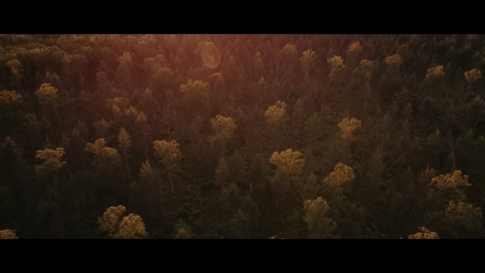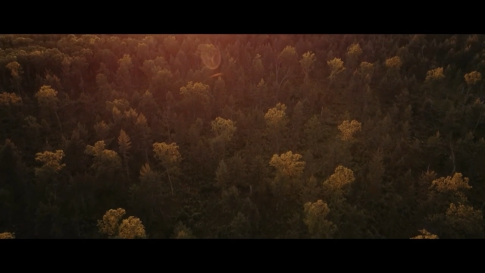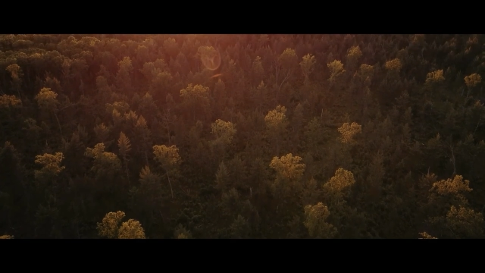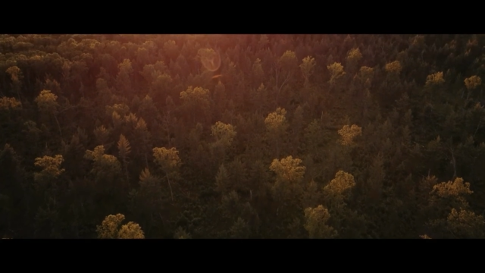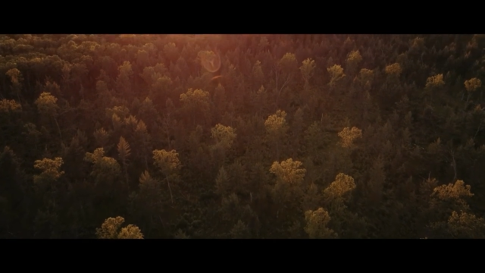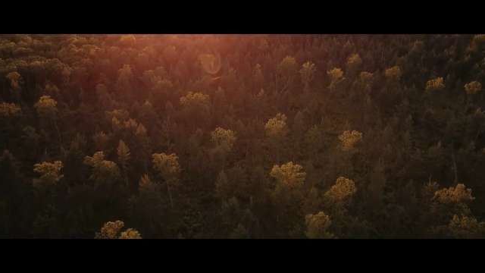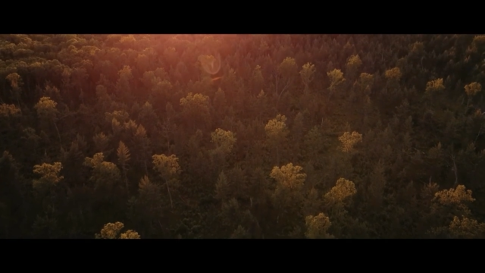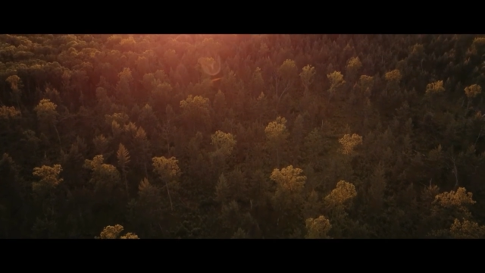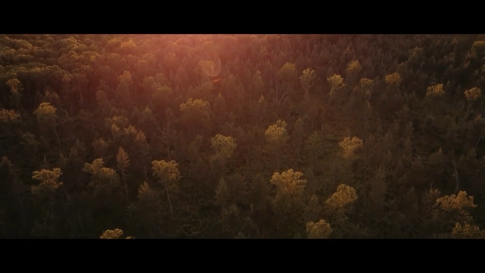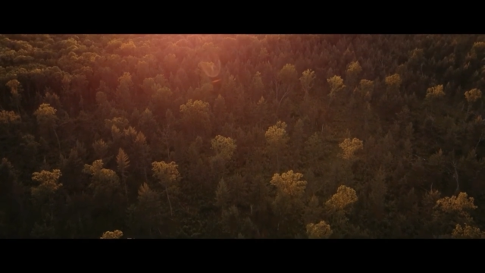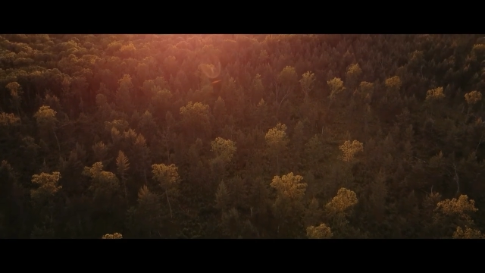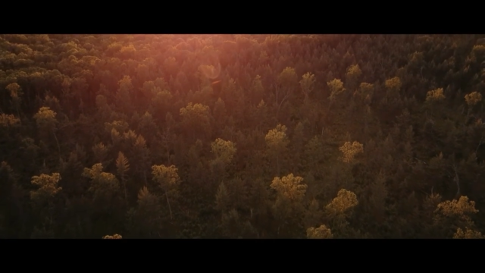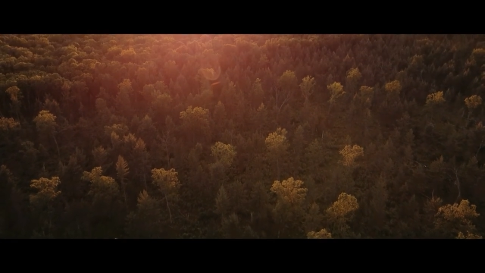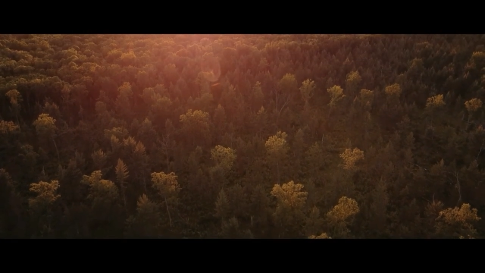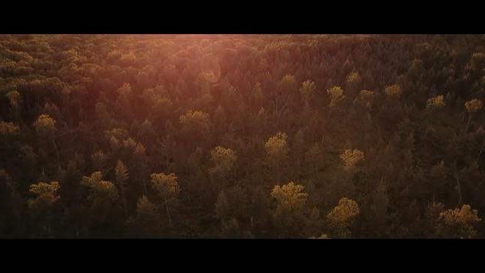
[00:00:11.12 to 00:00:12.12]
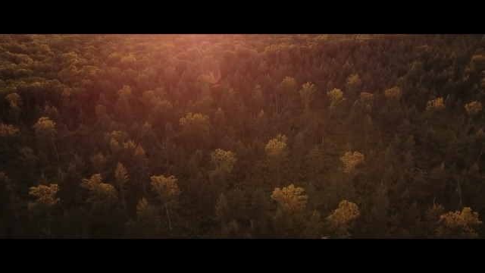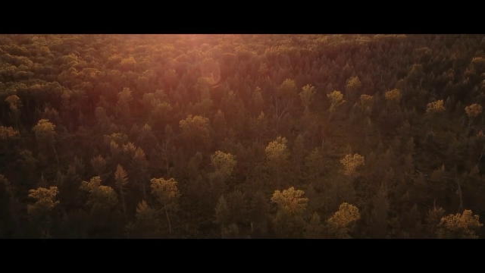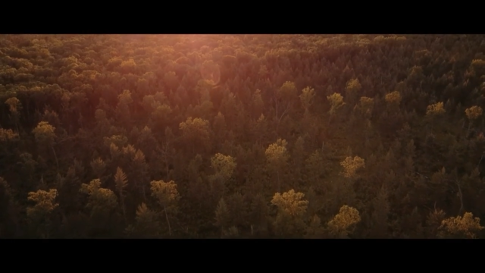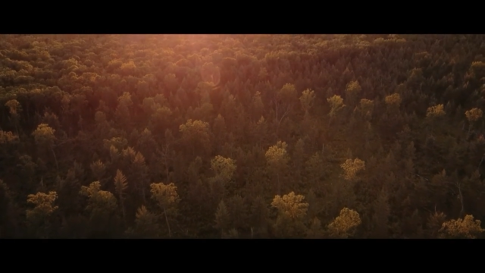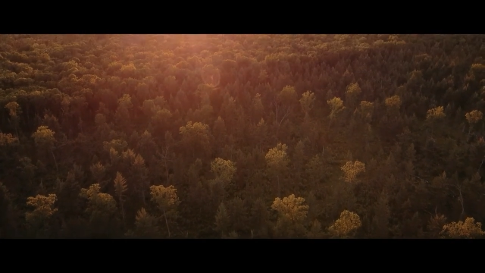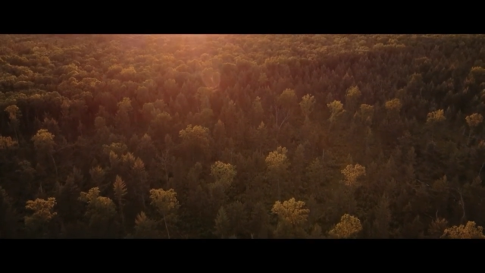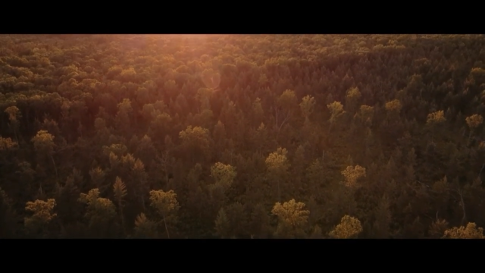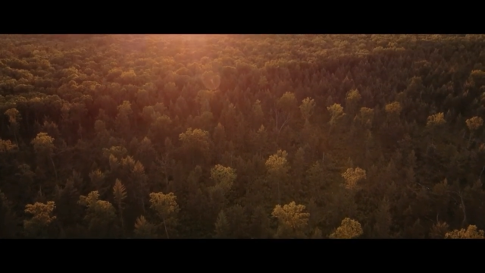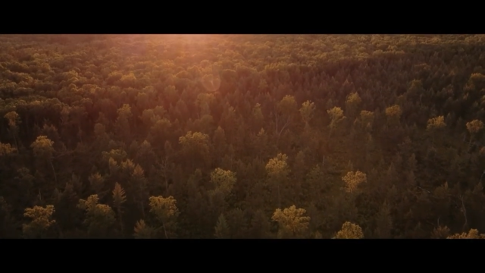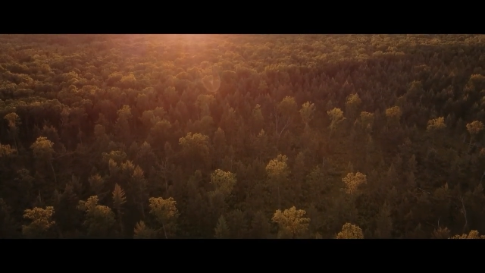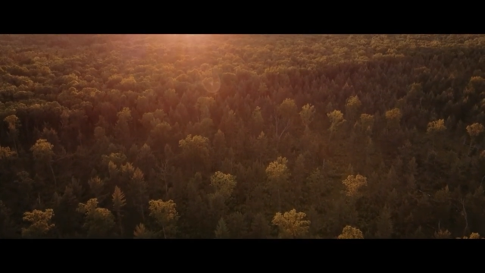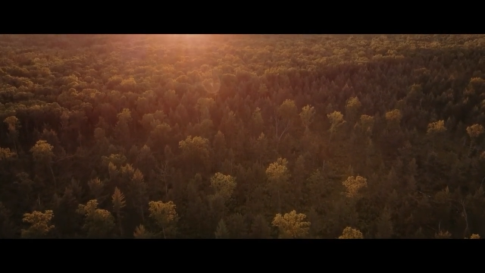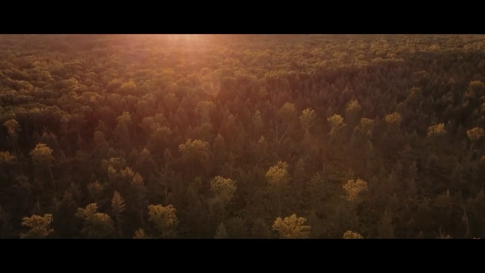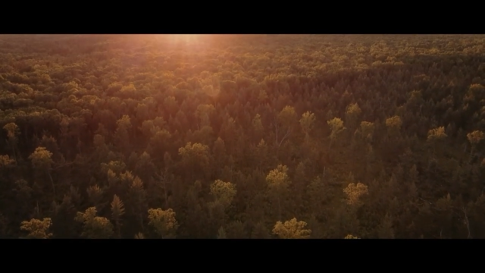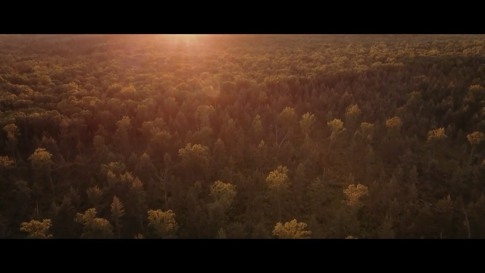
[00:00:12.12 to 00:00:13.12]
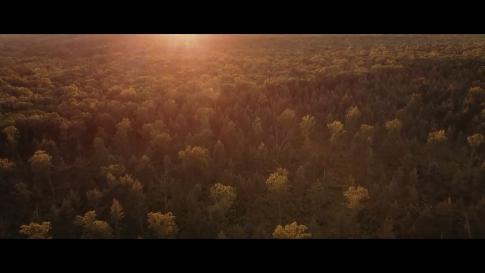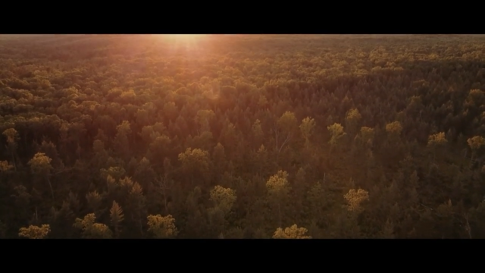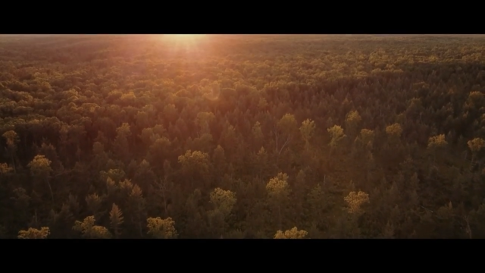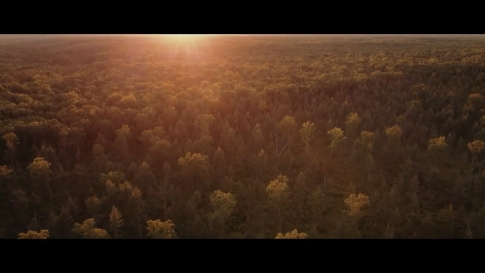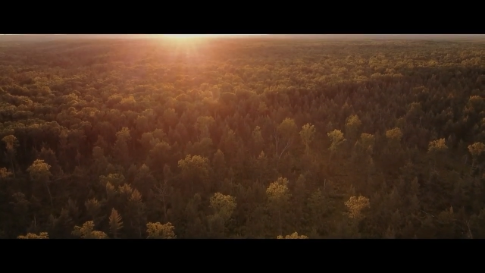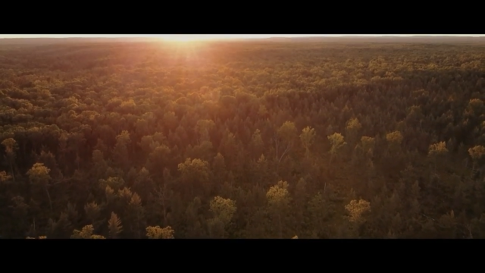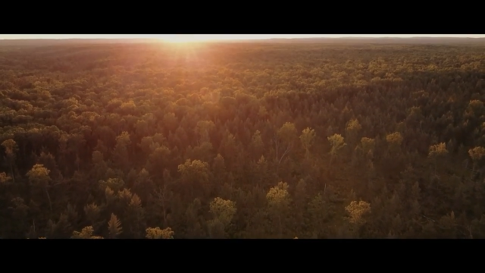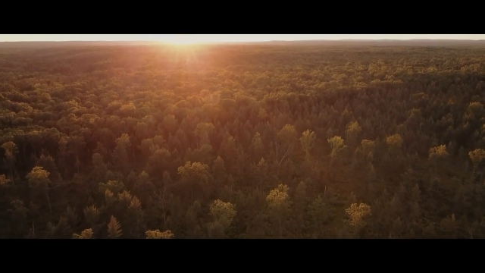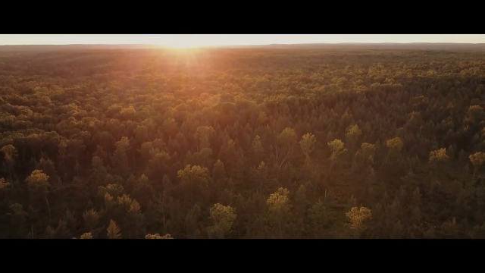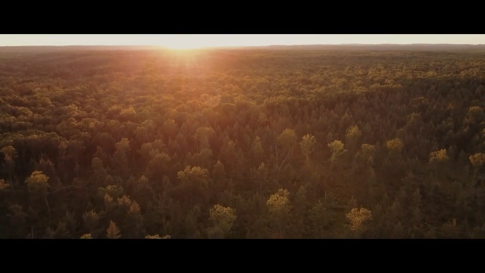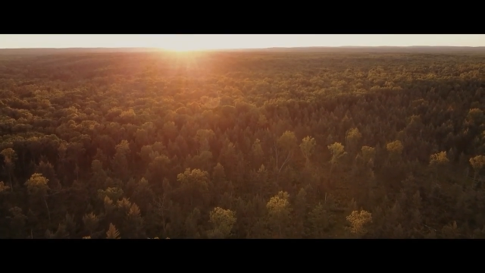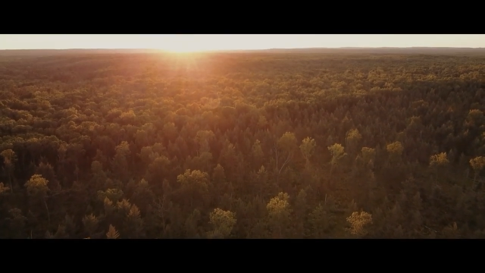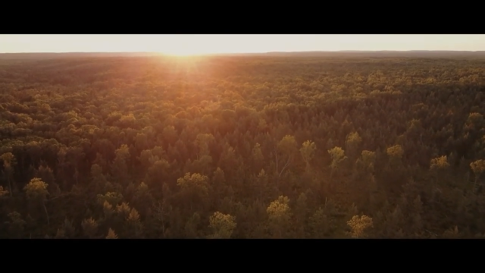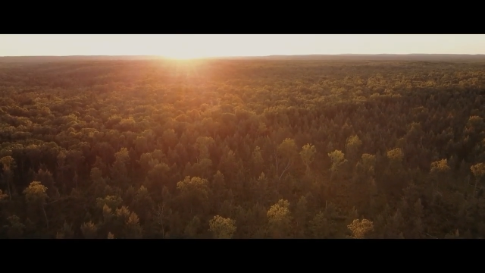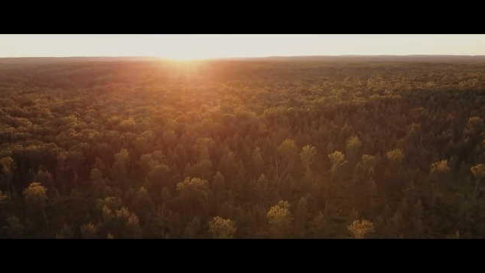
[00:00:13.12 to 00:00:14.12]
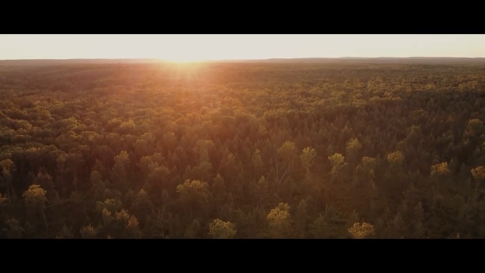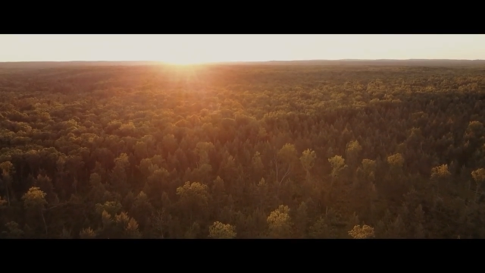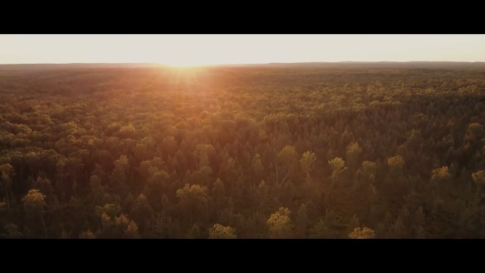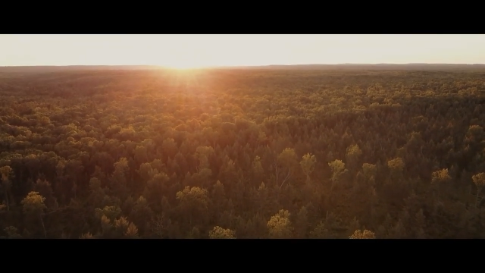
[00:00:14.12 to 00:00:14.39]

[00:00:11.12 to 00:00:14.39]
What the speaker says: No face is visible, so there are no lips to read.